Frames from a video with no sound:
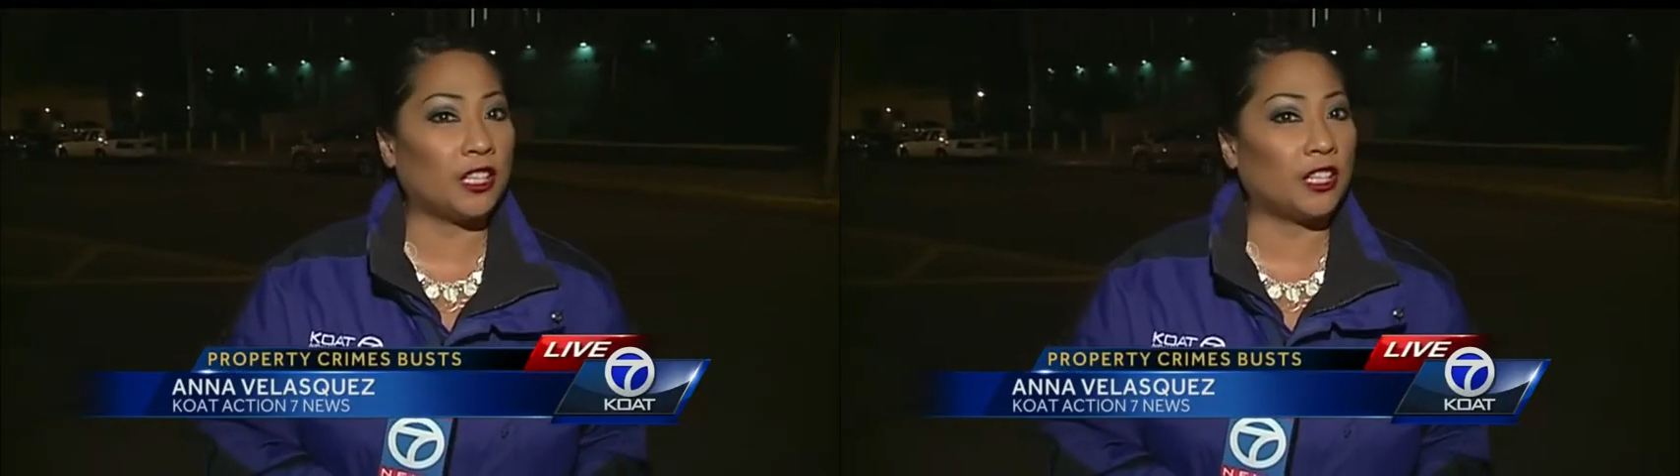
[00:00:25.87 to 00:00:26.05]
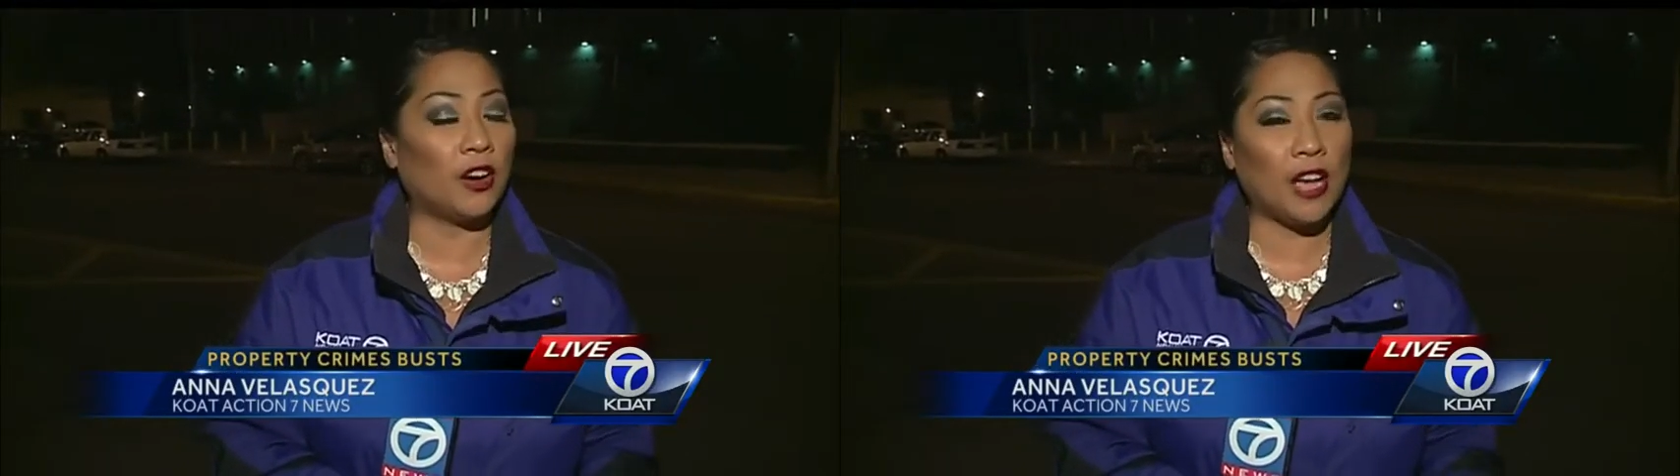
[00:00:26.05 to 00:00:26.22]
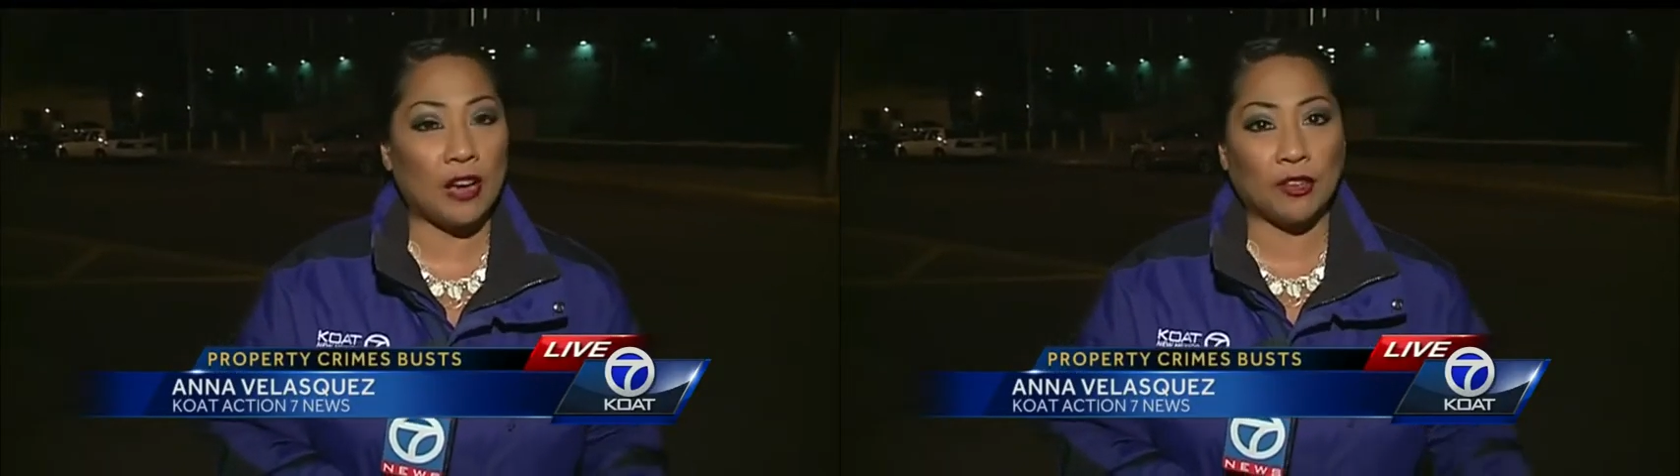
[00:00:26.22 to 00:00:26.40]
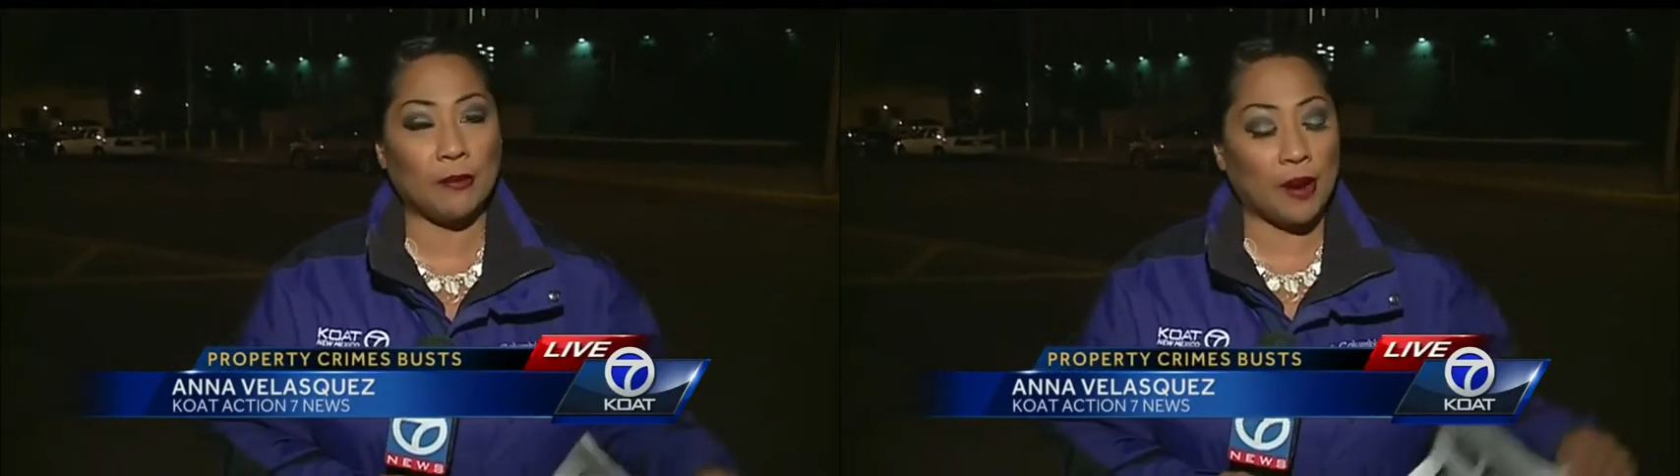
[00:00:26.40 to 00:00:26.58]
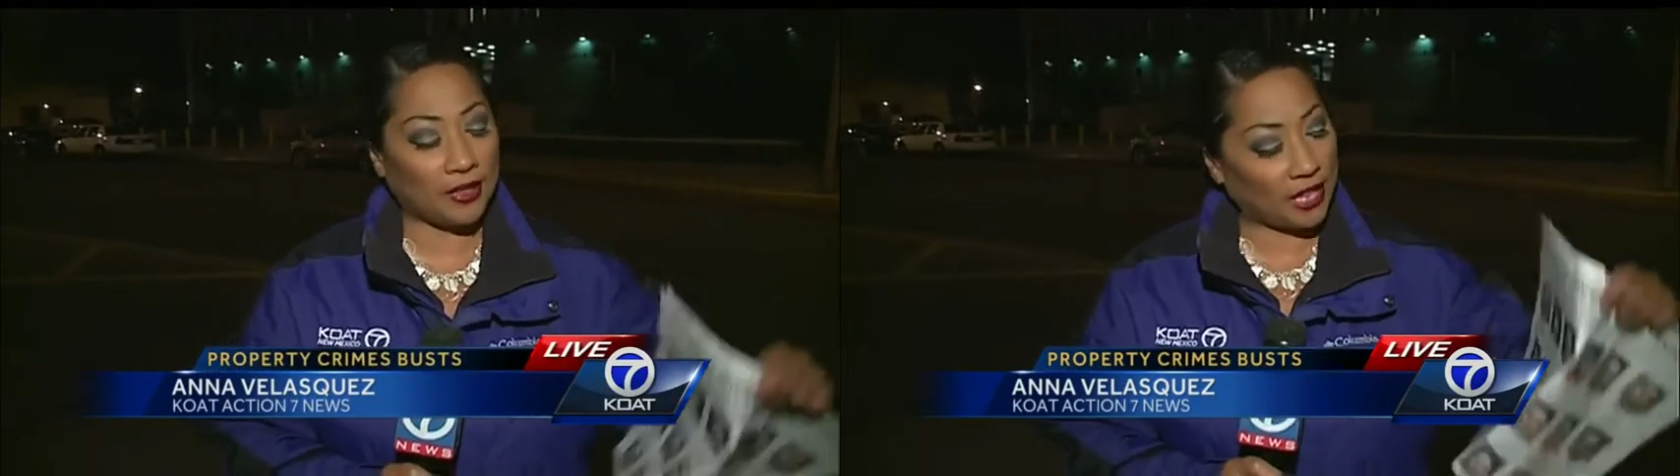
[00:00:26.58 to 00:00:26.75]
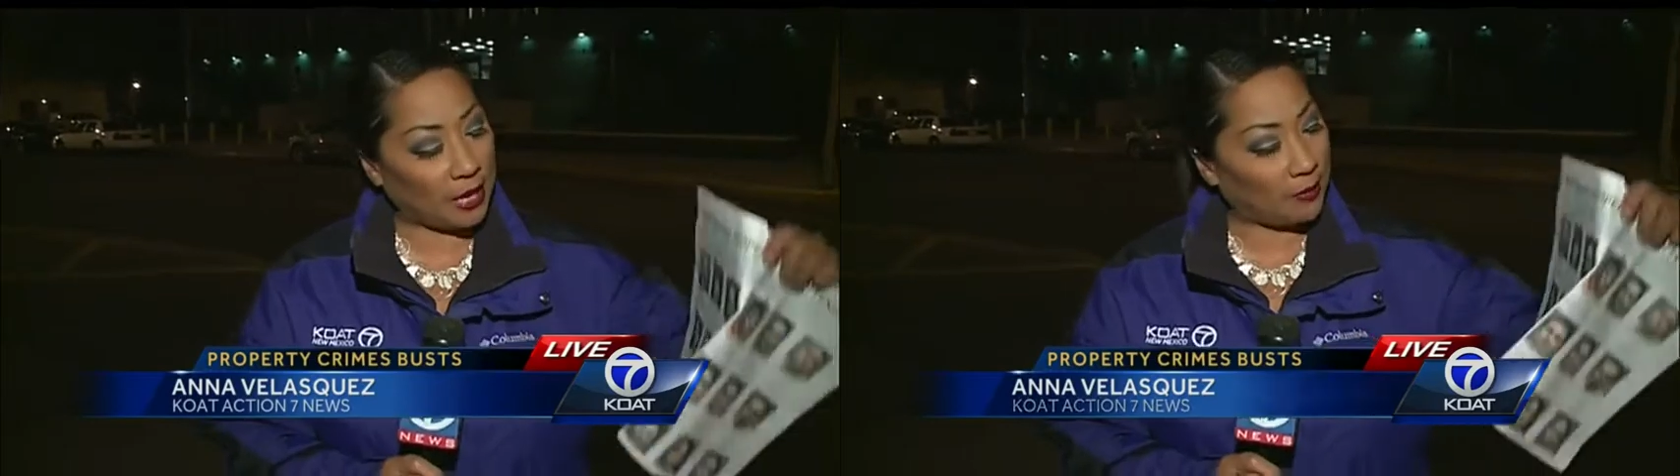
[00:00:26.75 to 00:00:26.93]
You know, every
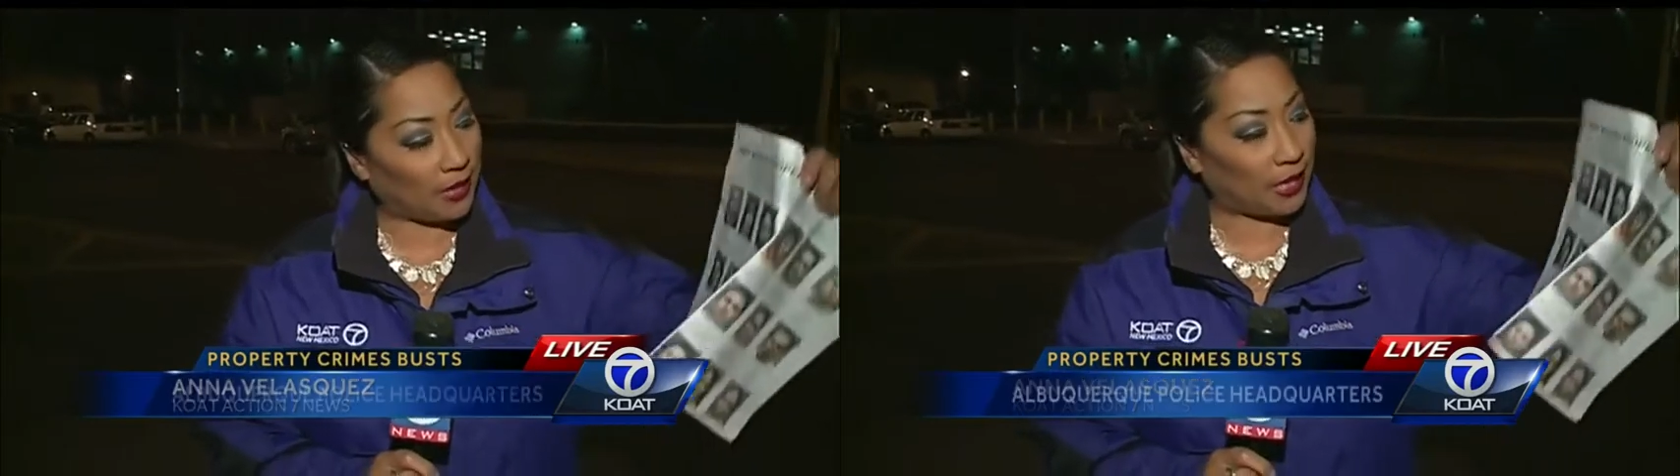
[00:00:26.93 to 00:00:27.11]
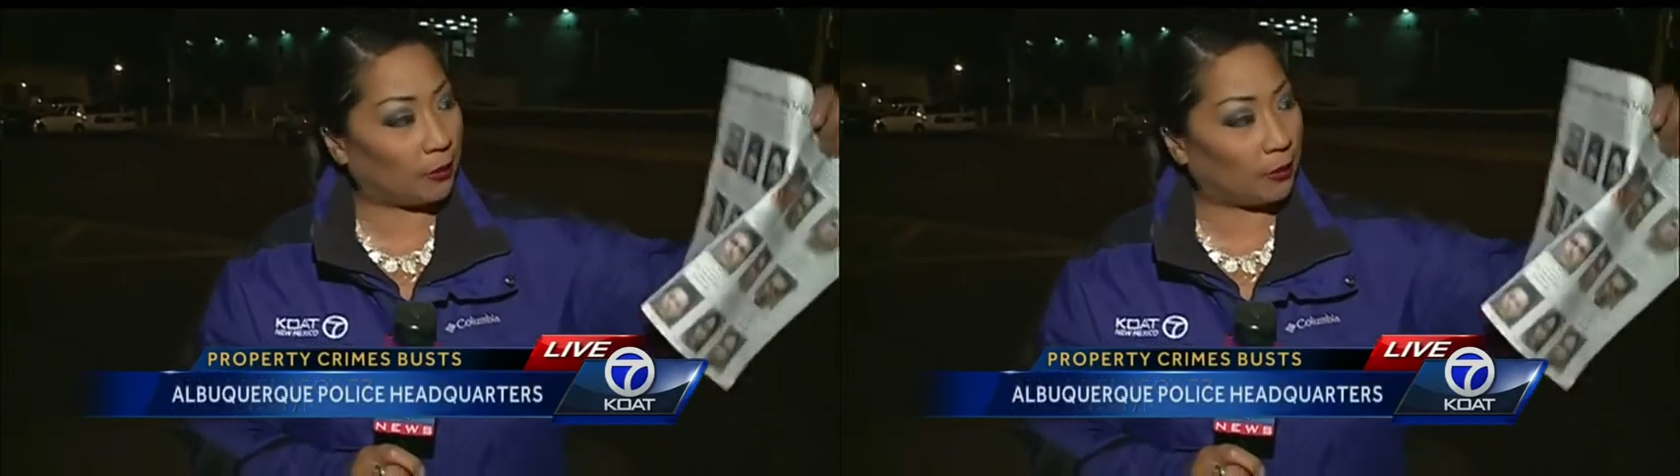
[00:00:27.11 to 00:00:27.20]
month A P D